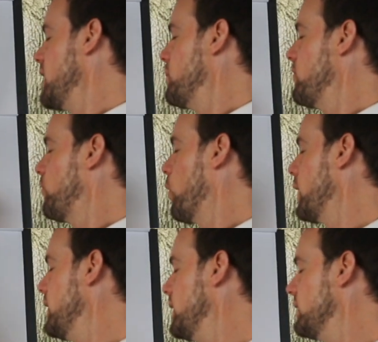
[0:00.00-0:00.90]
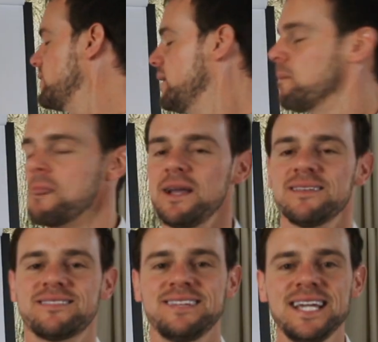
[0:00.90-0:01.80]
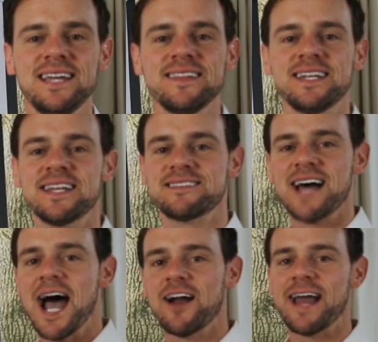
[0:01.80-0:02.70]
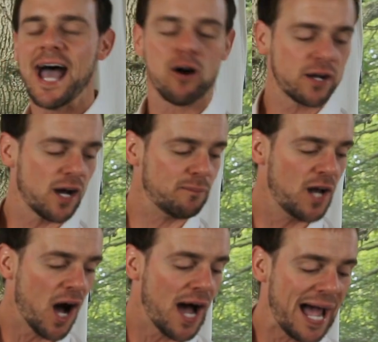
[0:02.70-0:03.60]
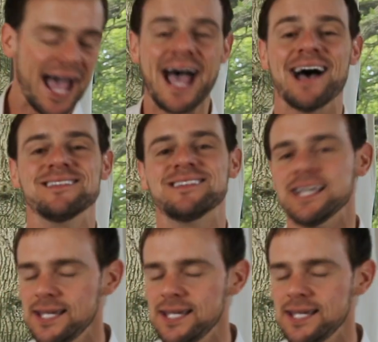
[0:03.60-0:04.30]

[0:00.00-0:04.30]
Number four is See the desired outcome not as